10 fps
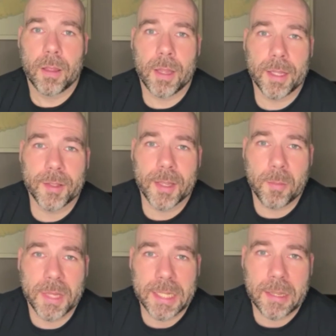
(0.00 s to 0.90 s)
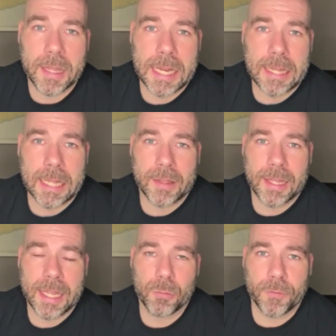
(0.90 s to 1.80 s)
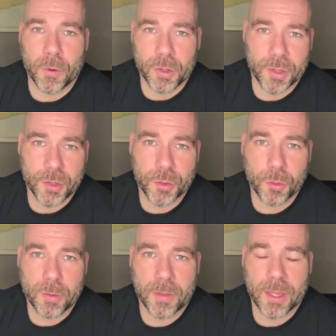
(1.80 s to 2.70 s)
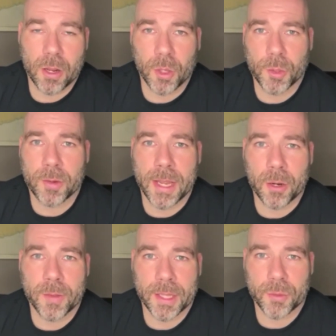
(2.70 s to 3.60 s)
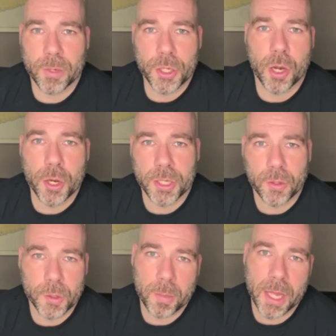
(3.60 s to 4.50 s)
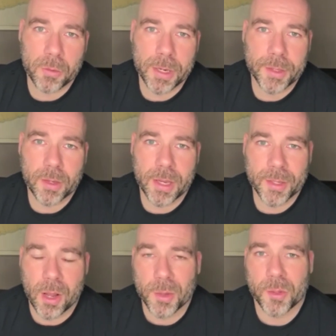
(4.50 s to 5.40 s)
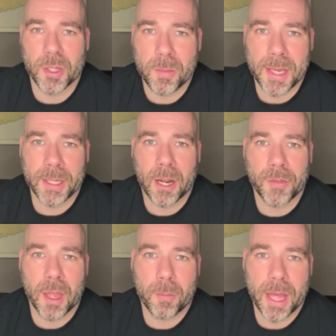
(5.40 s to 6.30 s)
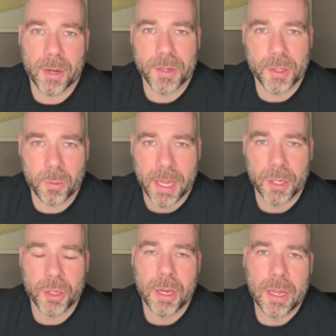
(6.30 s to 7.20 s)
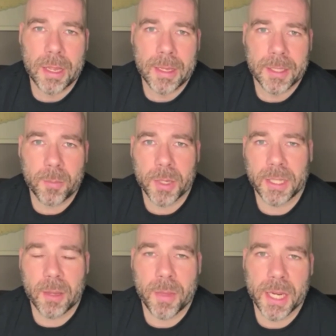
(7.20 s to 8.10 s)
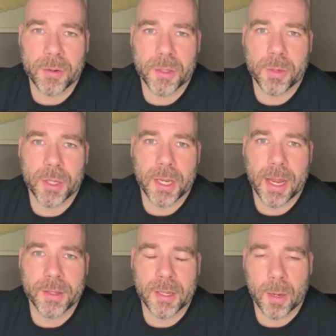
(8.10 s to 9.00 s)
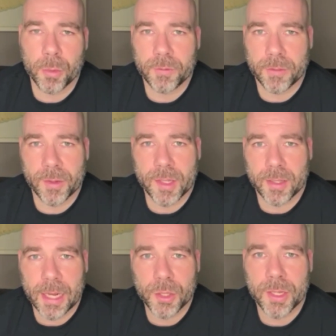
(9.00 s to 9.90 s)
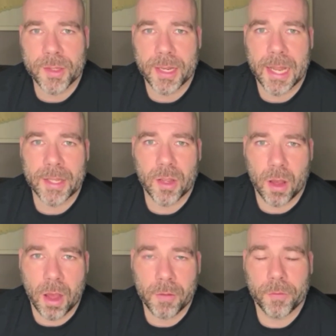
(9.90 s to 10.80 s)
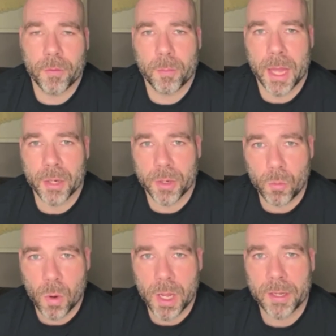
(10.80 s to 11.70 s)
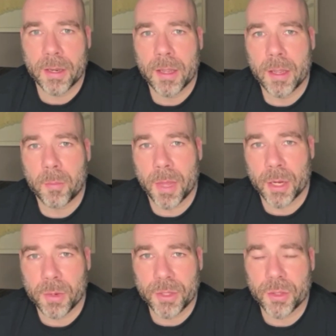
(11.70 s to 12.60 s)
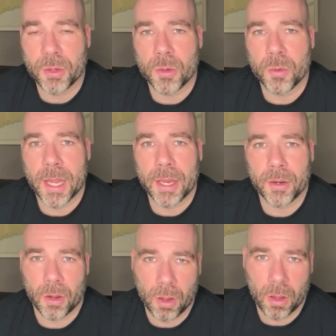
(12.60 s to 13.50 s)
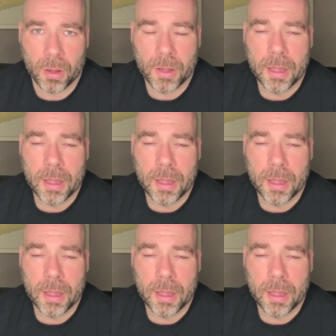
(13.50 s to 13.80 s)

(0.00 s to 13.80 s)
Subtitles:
It's tempting to think that the reverse is true, that the alternator that's recharging those batteries is also dependent on that battery switch. Typically, a battery switch has a number of different selections. It has off, battery 1, battery 2, and all.